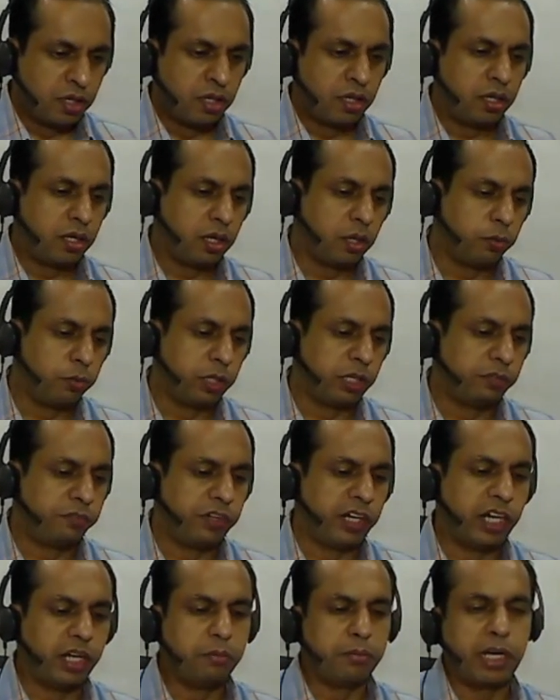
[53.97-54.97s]
Now, we are
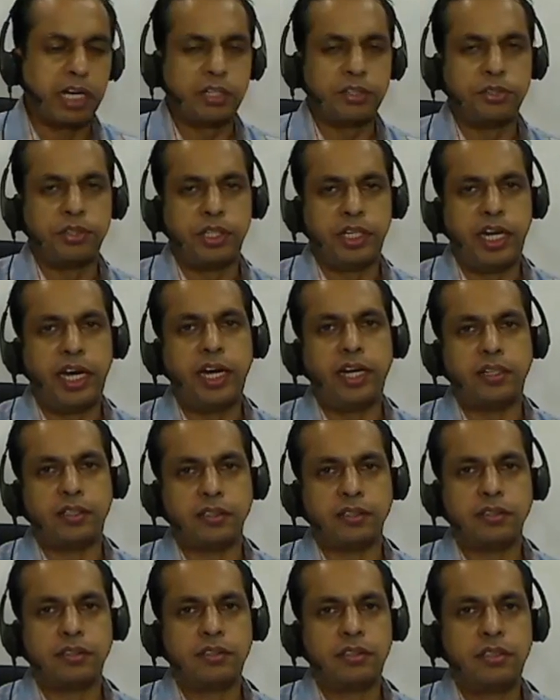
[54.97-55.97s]
feeding back to the gate.
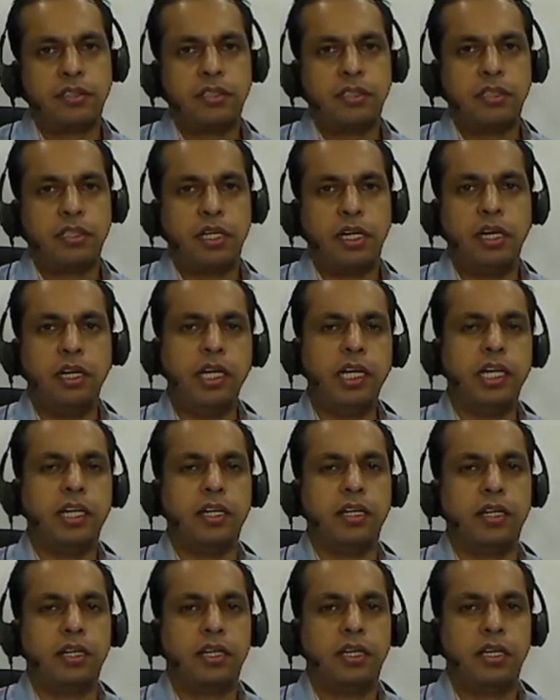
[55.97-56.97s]

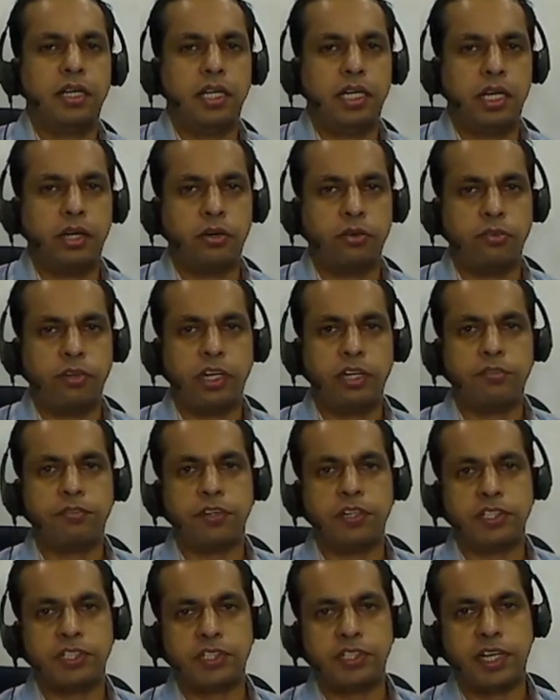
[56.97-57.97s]
Earlier, in our very
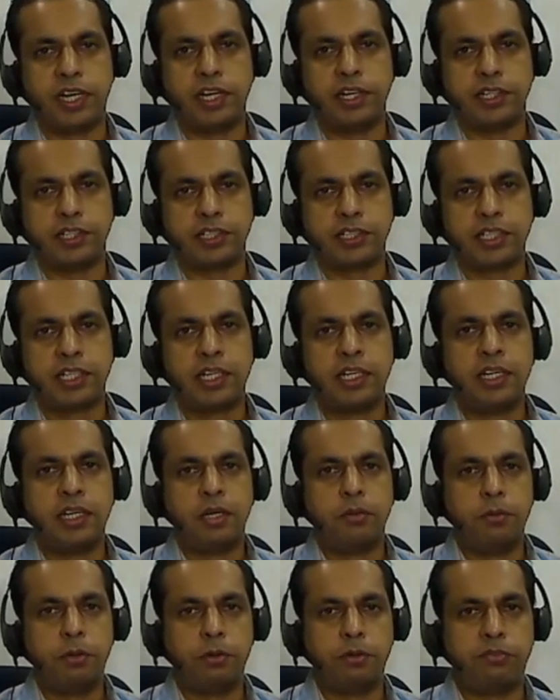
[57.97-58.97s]
first case,
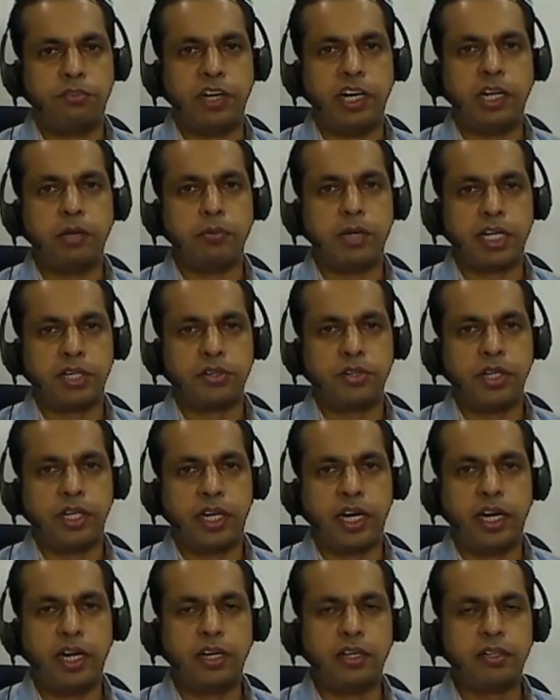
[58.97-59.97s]
we were feeding back to the gate